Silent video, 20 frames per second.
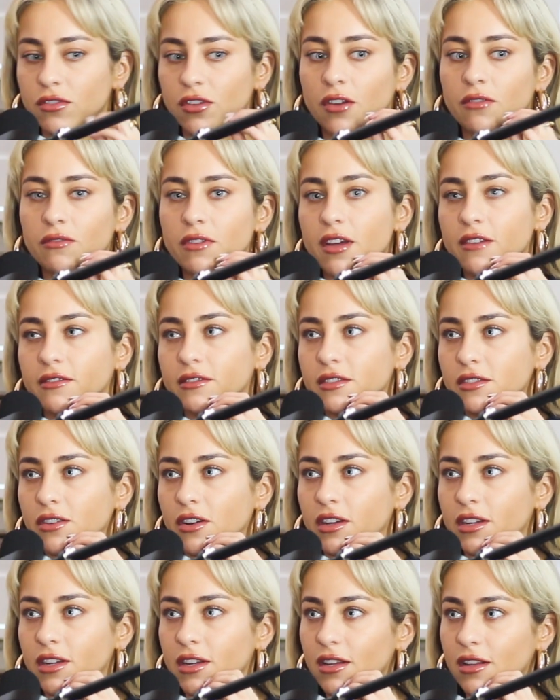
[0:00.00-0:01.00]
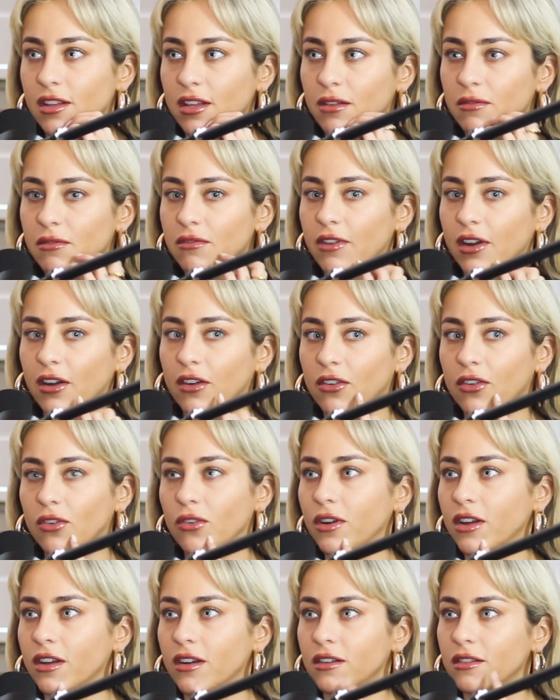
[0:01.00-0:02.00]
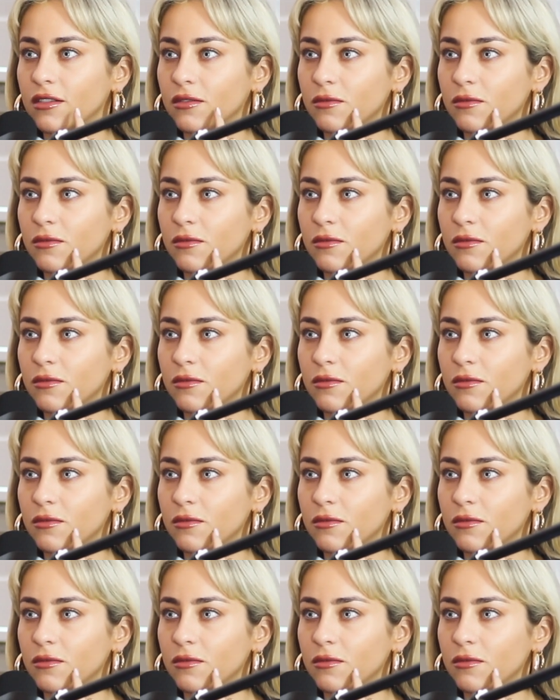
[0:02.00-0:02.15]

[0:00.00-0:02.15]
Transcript: don't ever sign anything without a lawyer,